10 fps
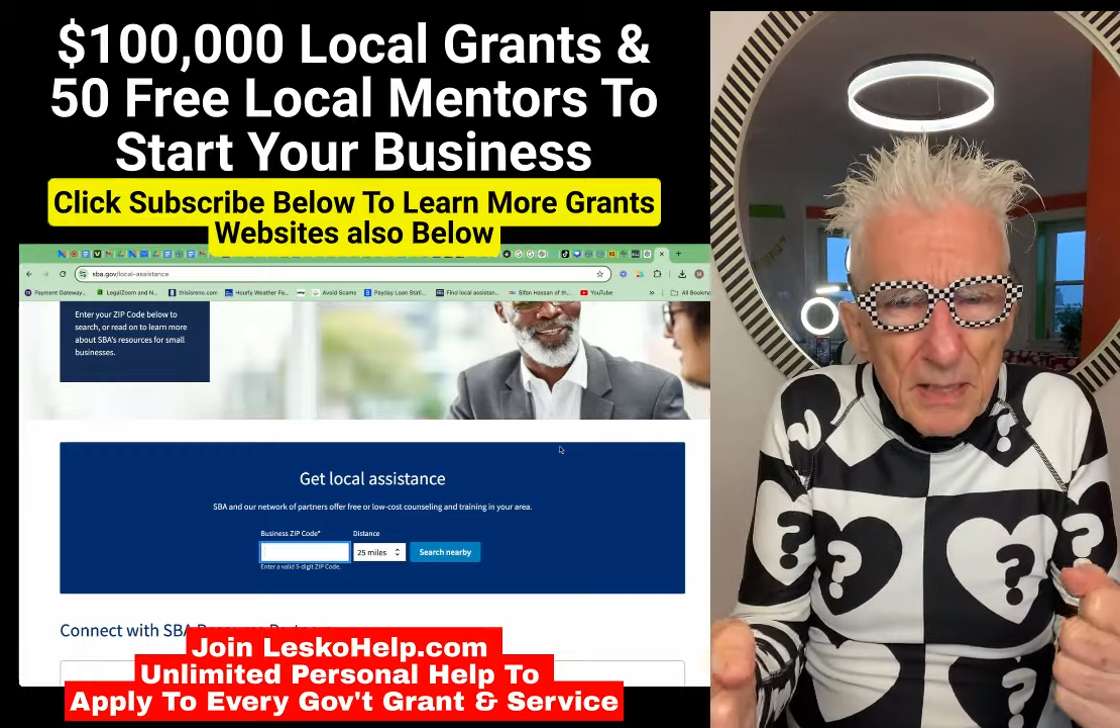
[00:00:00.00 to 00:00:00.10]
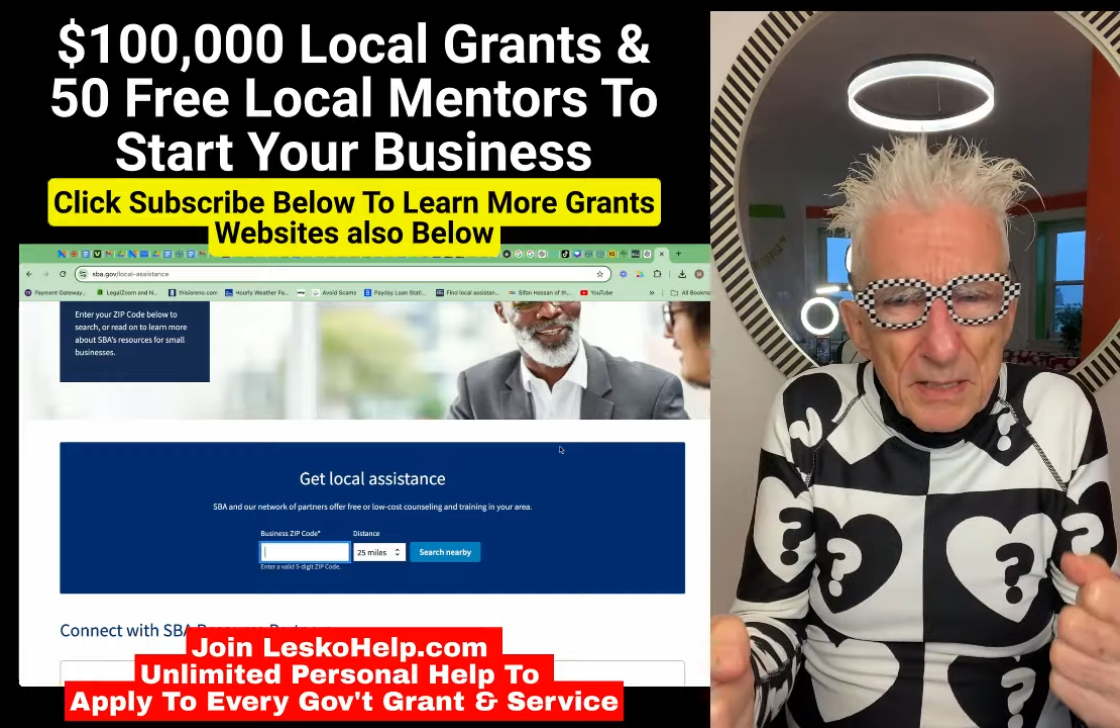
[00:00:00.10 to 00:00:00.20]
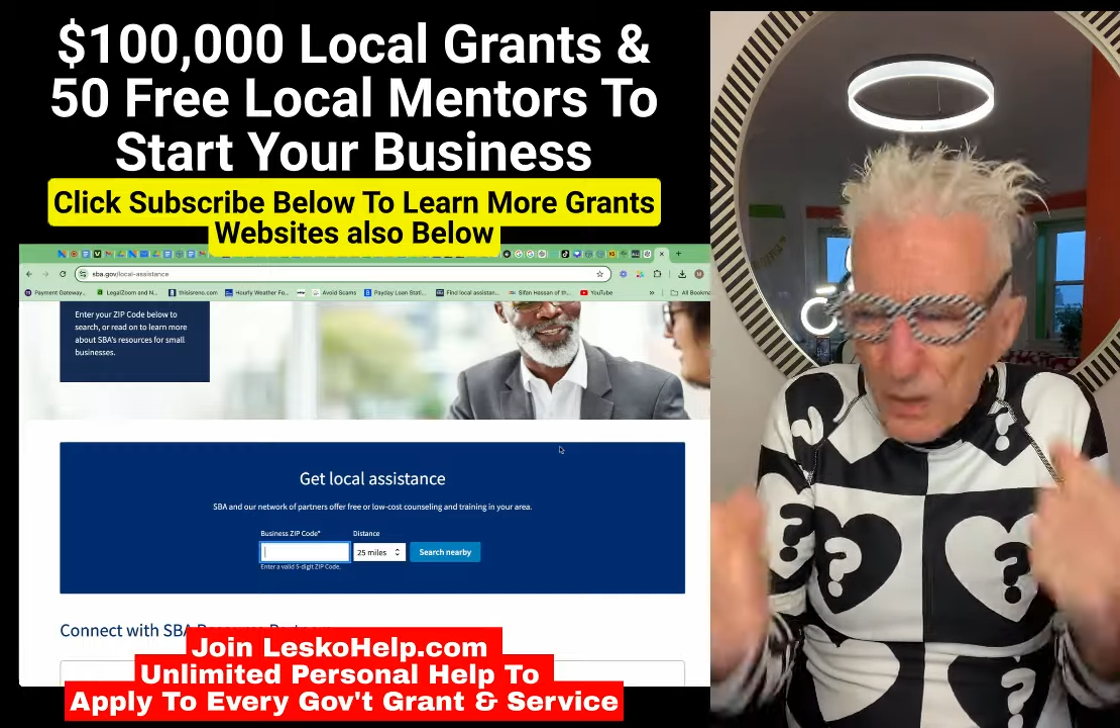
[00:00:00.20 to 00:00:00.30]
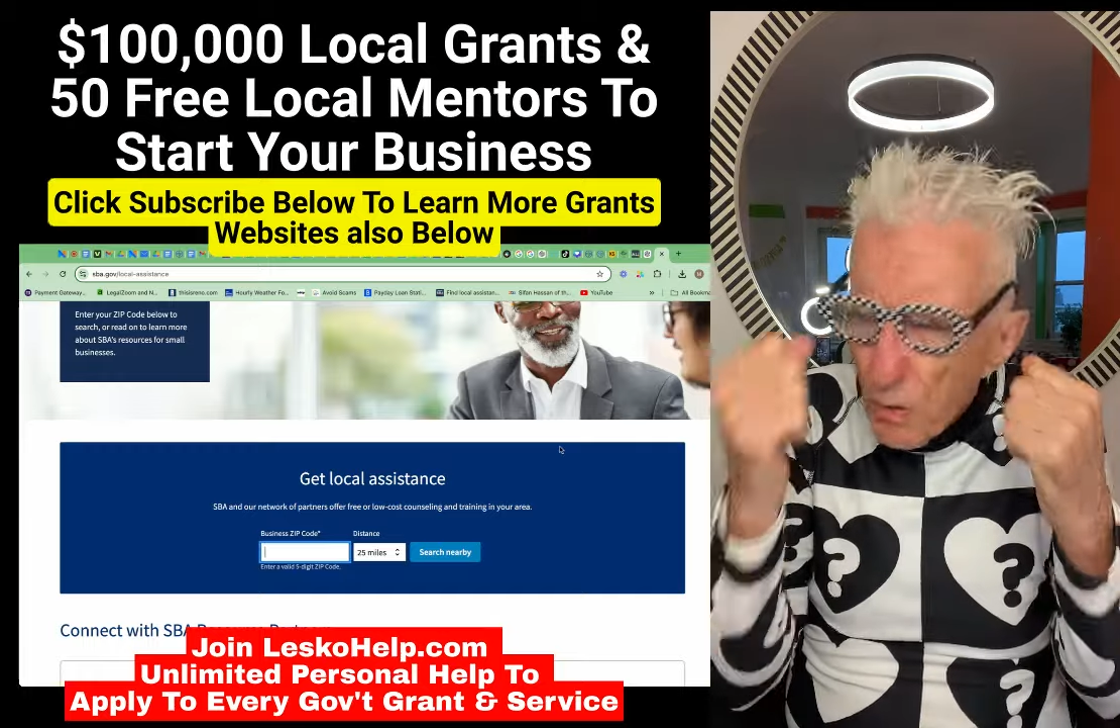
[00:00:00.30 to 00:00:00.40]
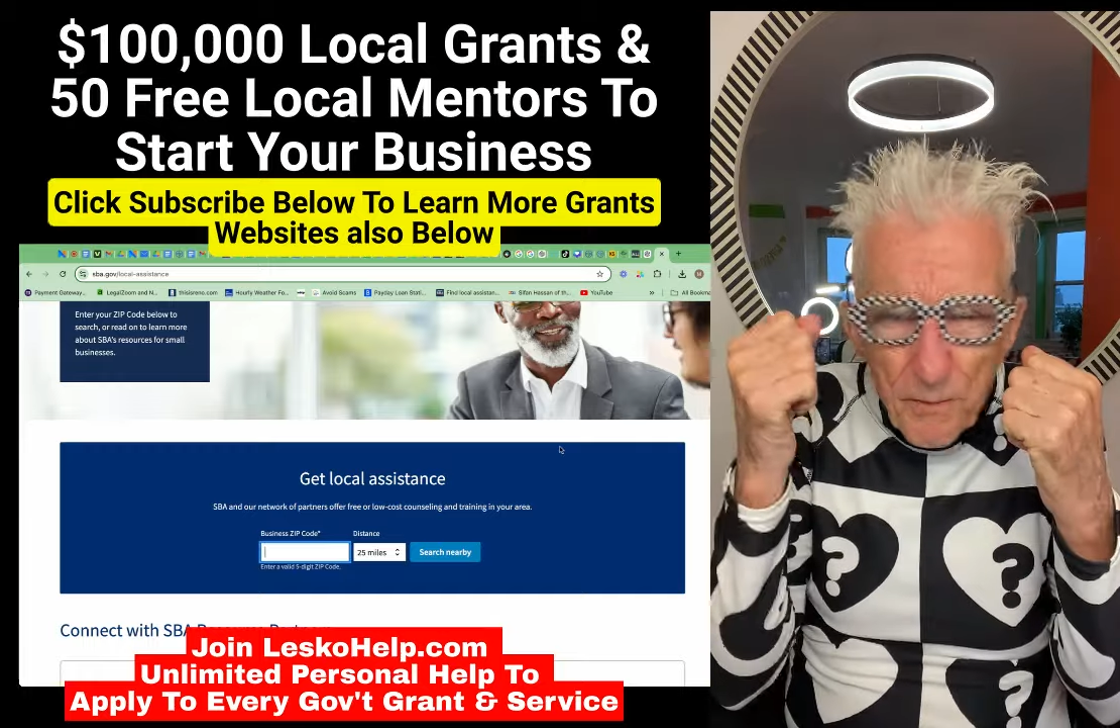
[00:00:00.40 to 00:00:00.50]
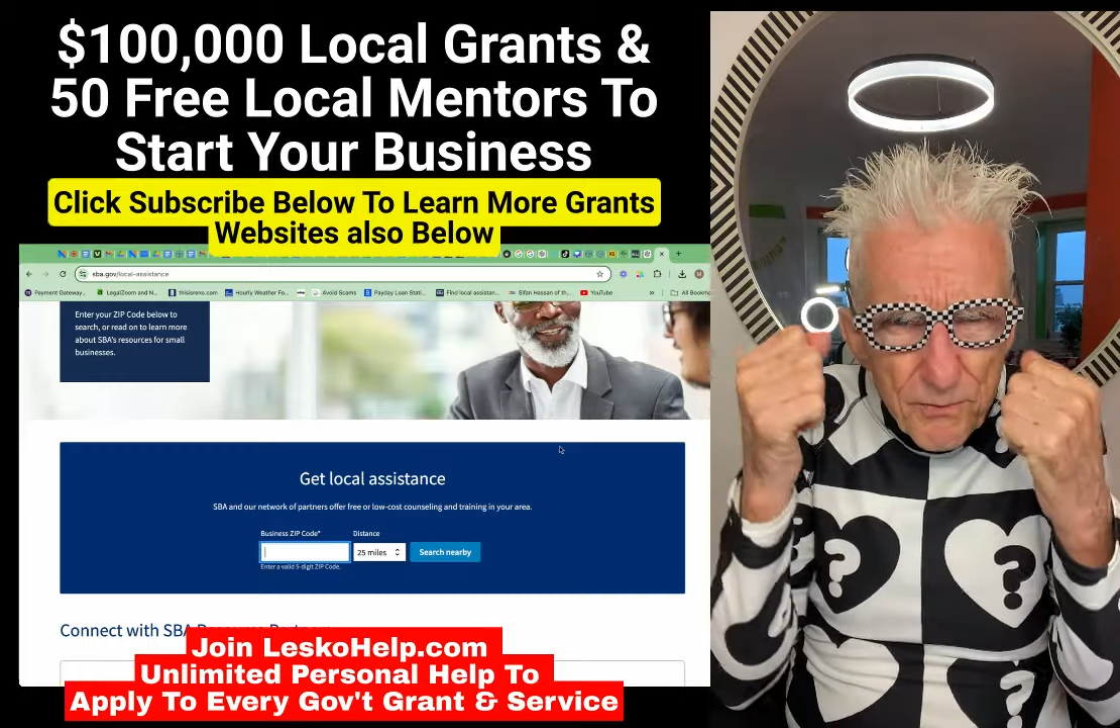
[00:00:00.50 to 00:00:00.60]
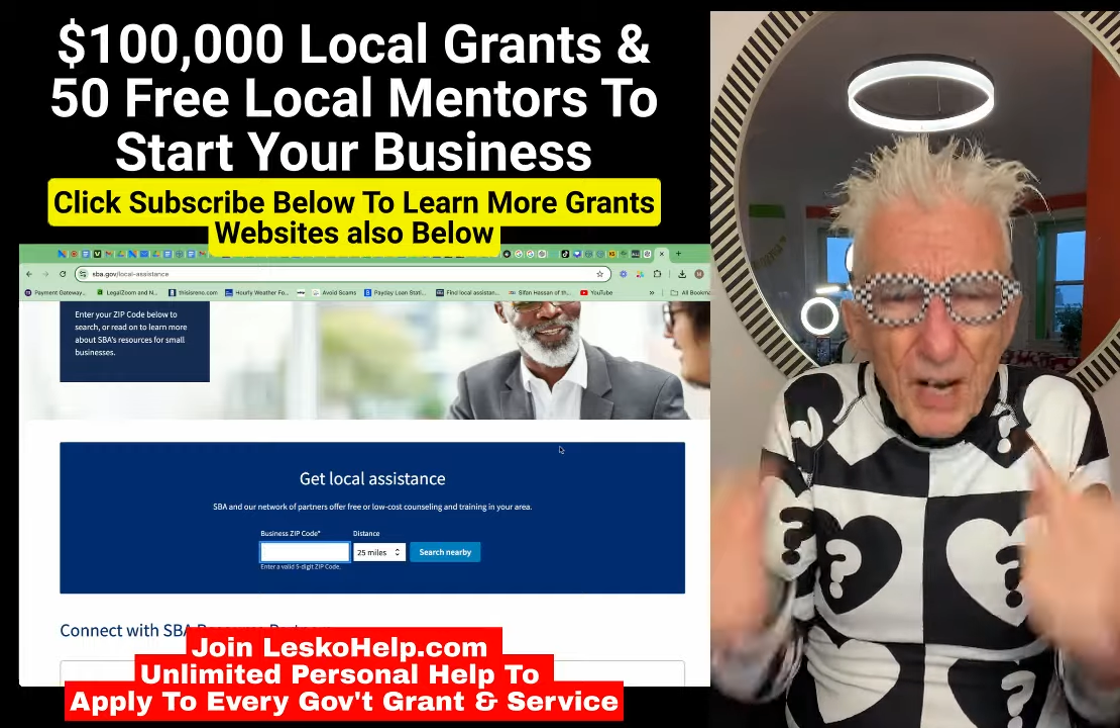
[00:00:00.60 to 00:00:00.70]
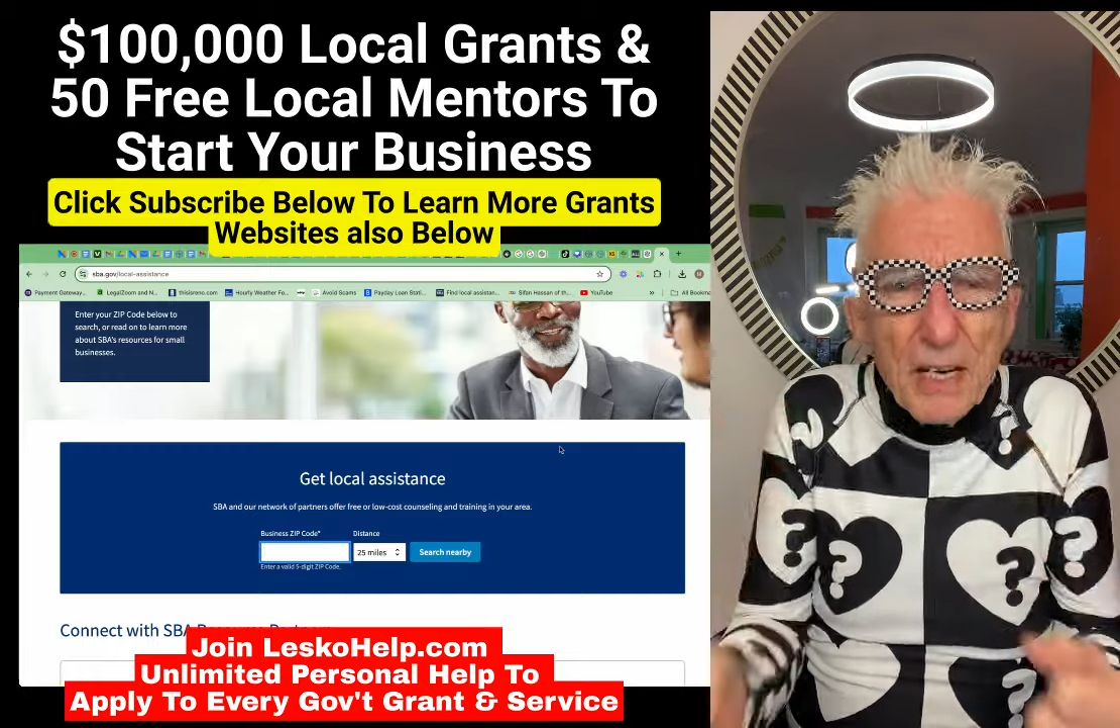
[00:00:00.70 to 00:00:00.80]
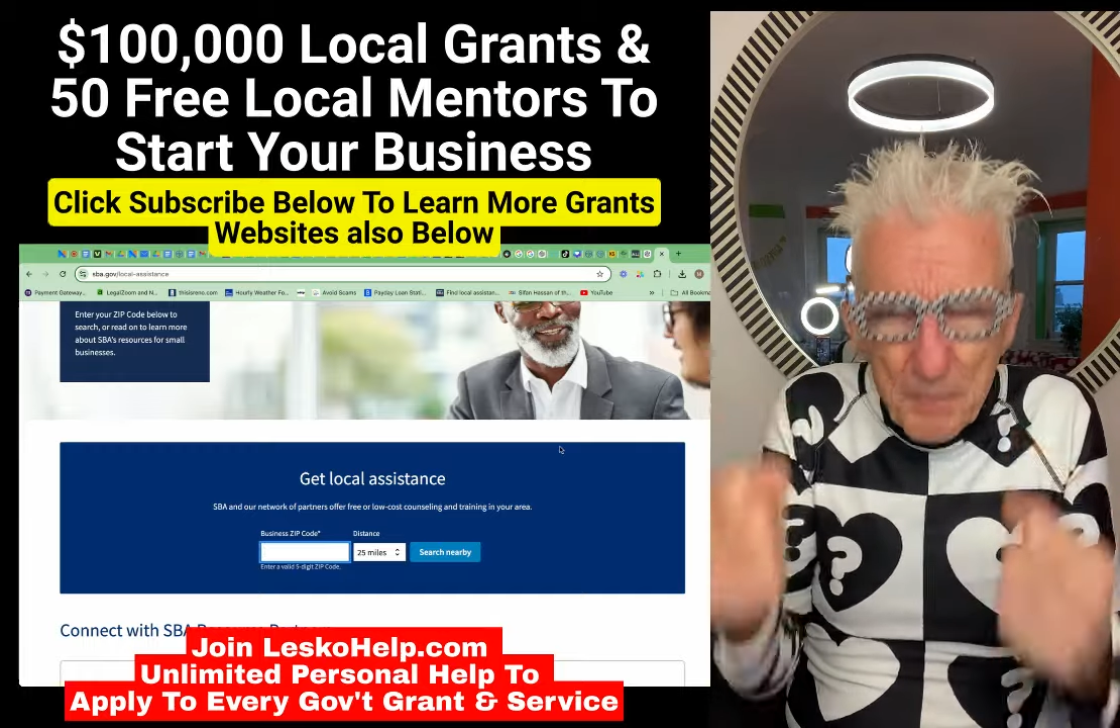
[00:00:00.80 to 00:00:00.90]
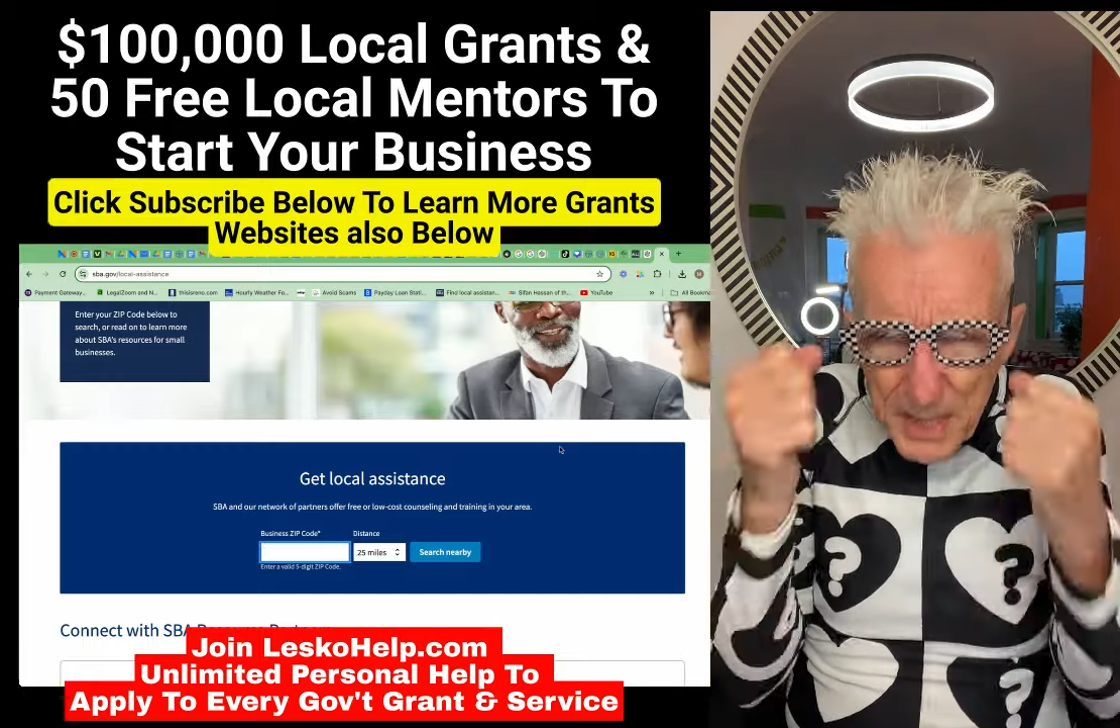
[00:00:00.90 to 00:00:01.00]
to go out,
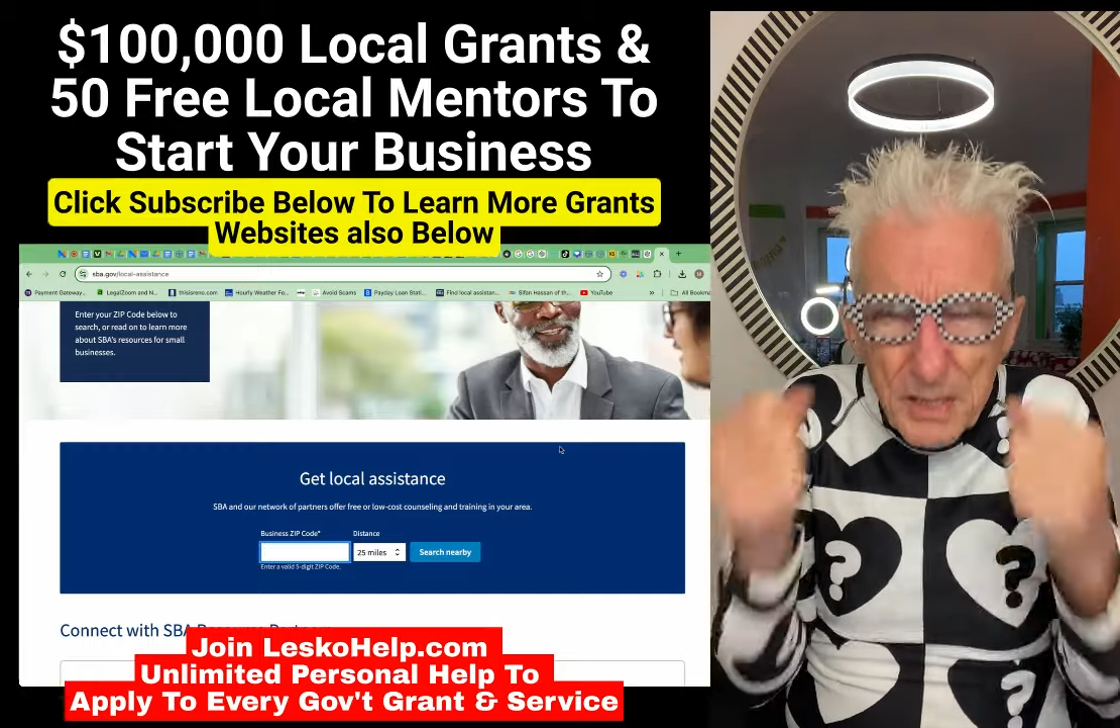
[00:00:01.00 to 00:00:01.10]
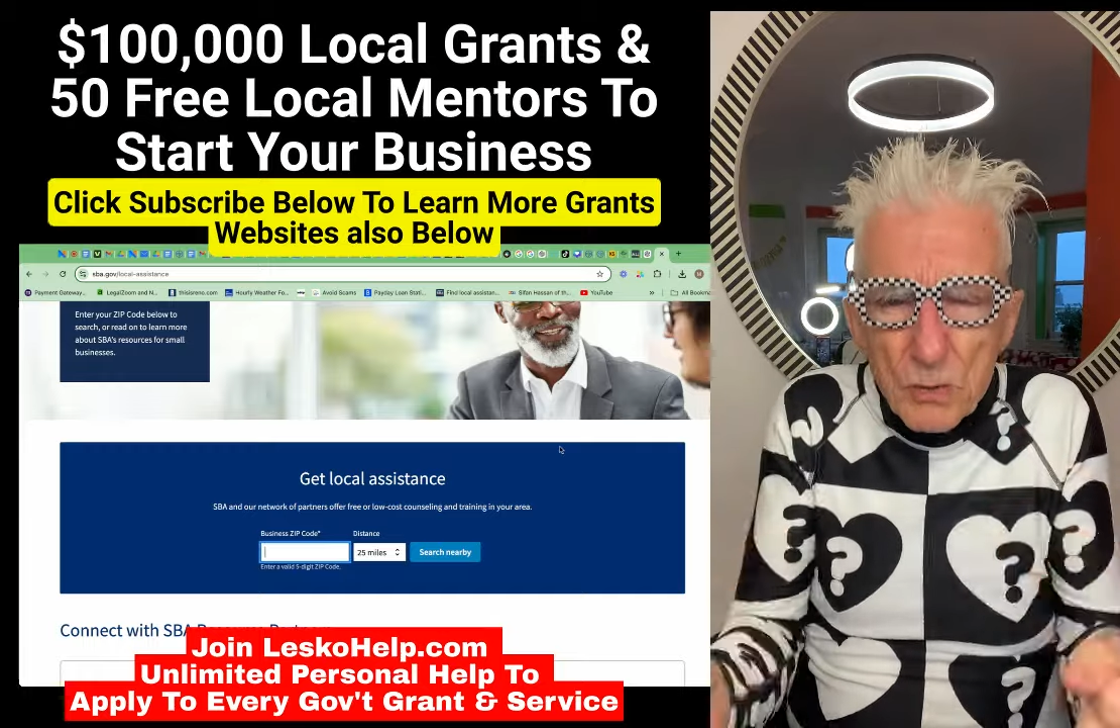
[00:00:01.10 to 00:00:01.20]
find the money,